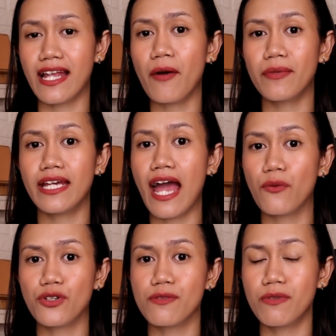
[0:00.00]
on how many
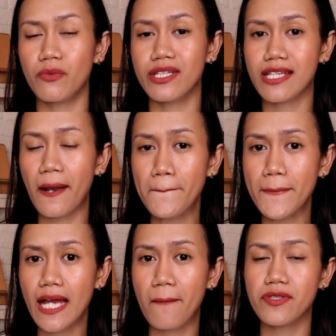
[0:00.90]
hours between 10
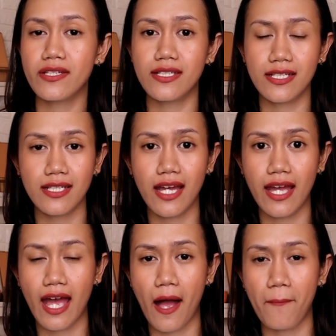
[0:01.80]
p.m. to 6
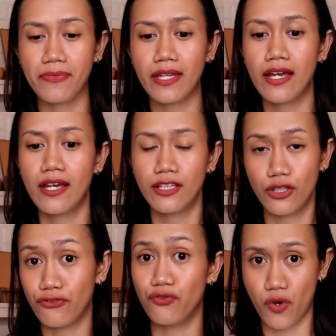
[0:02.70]
a.m.
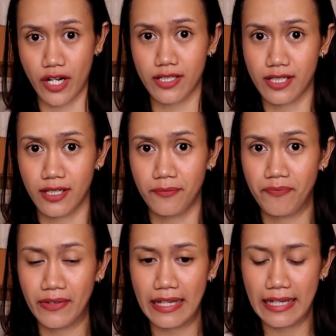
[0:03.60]
you've worked.
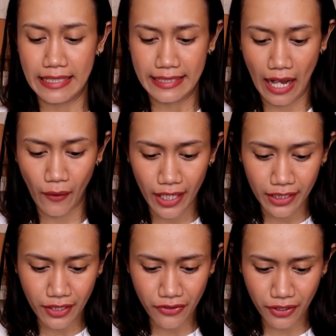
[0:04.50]
Now,
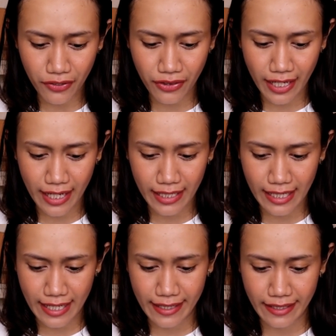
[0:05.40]
another
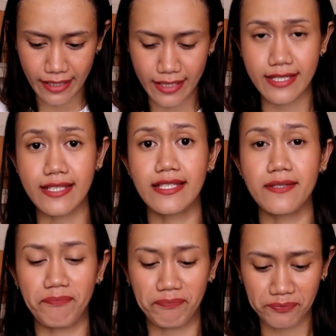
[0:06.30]
thing
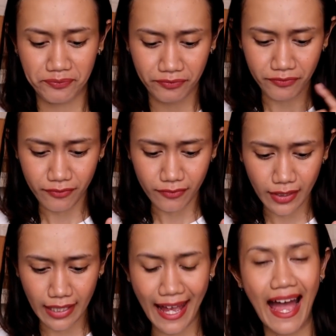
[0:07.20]
is
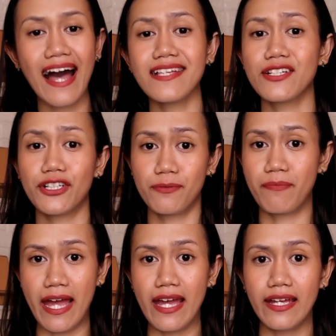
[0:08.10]
hazard
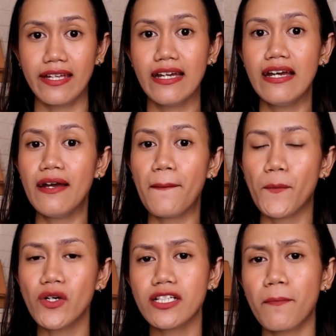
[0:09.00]
pay.
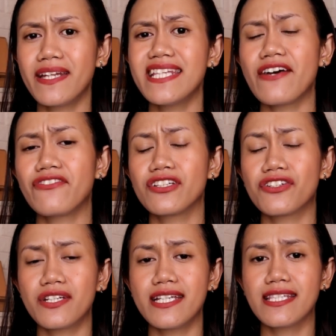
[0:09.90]
Most companies have
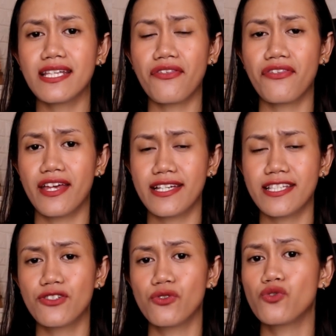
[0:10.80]
increased
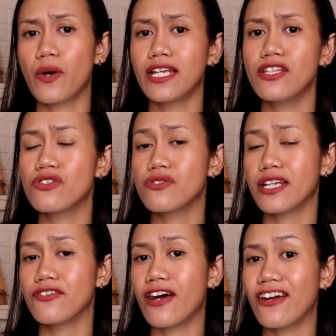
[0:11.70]
this to 20 to
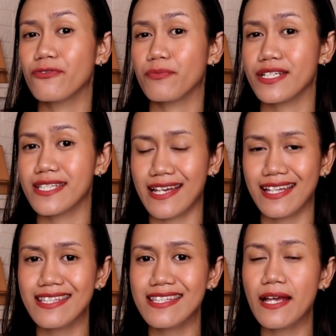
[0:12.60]

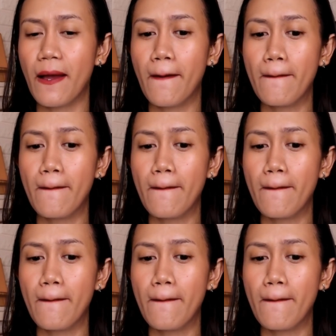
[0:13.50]
25%.